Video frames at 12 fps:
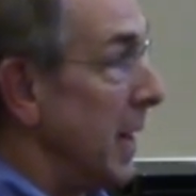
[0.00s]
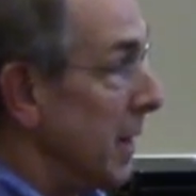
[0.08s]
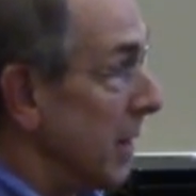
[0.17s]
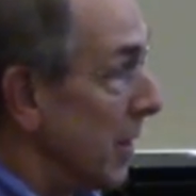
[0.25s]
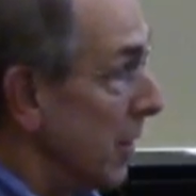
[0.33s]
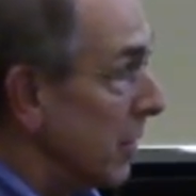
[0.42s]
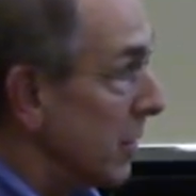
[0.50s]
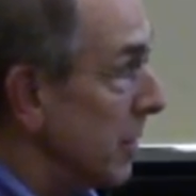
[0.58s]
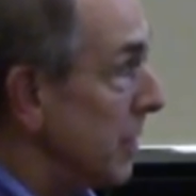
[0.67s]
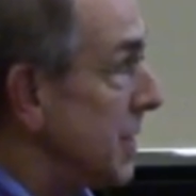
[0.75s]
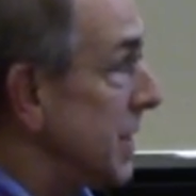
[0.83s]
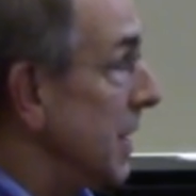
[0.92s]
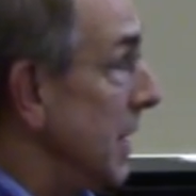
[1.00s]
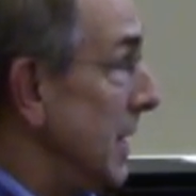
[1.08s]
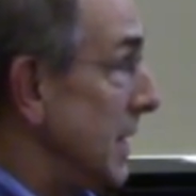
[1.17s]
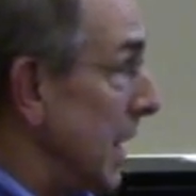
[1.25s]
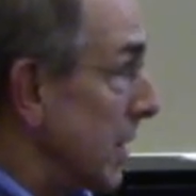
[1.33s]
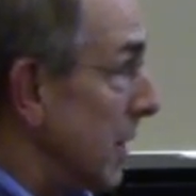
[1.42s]
and it includes
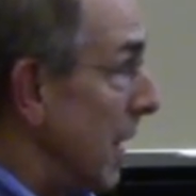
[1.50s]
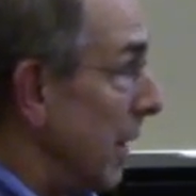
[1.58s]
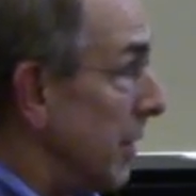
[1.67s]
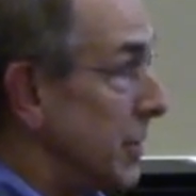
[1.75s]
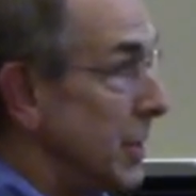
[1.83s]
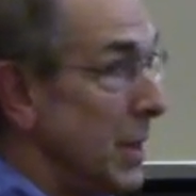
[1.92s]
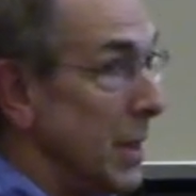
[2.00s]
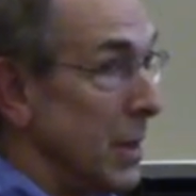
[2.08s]
technology,